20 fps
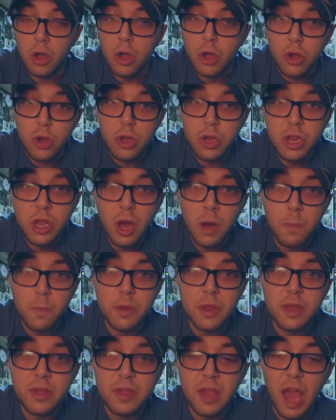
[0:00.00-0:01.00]
good
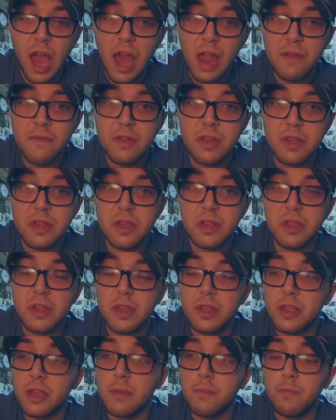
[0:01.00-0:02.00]
companies out of
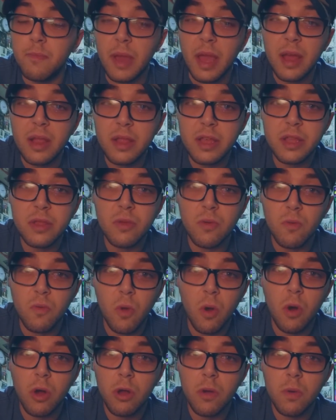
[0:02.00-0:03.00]
existence and bailing the
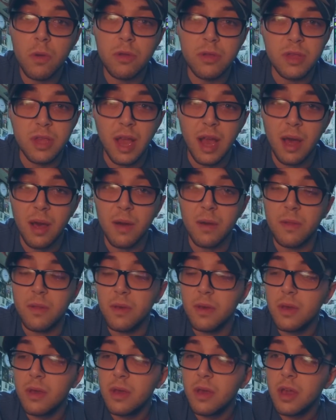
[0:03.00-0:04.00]
wrong ones out.
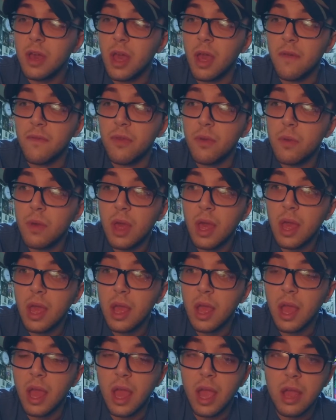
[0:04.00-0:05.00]
If you
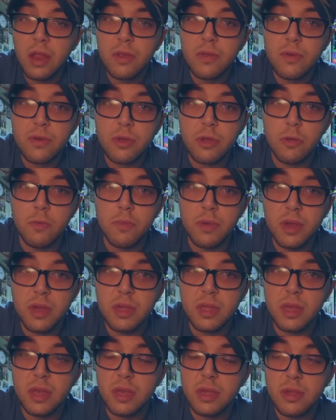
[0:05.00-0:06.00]
can't handle your
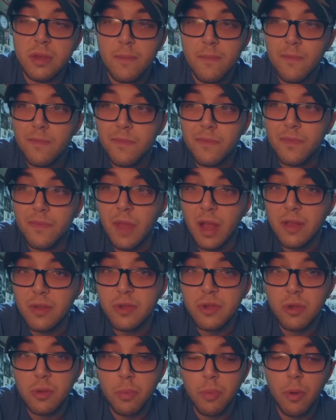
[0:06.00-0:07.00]
business, that's
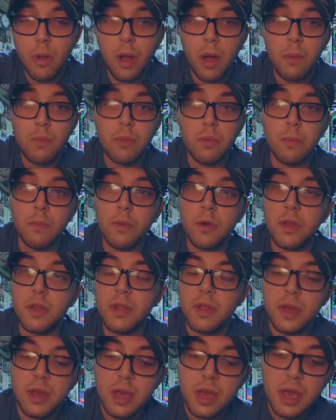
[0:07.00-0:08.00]
your problem. But
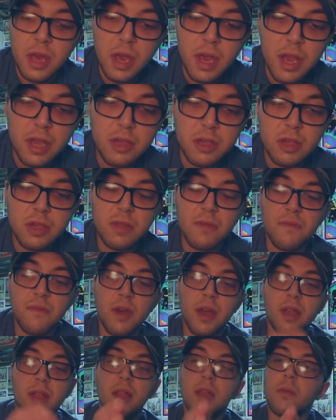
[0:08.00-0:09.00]
it's just the
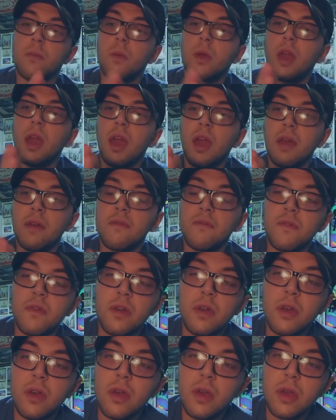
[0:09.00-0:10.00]
fact that we
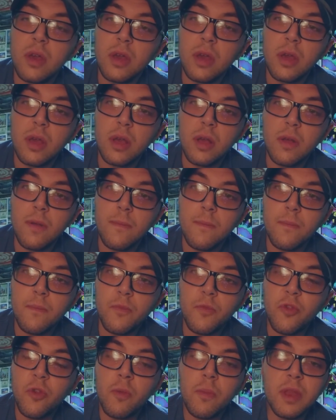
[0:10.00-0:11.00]

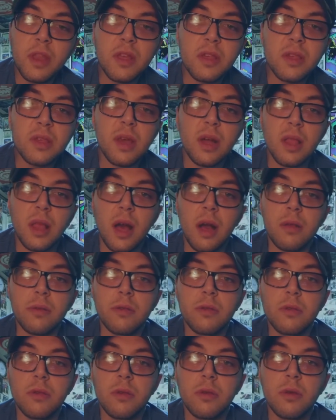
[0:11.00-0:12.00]
have too many
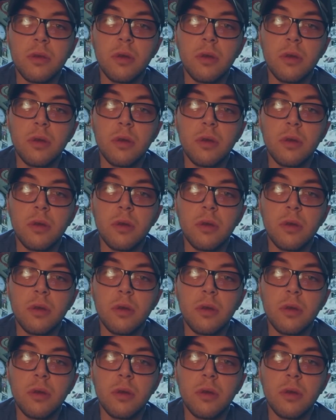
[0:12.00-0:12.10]
sellouts.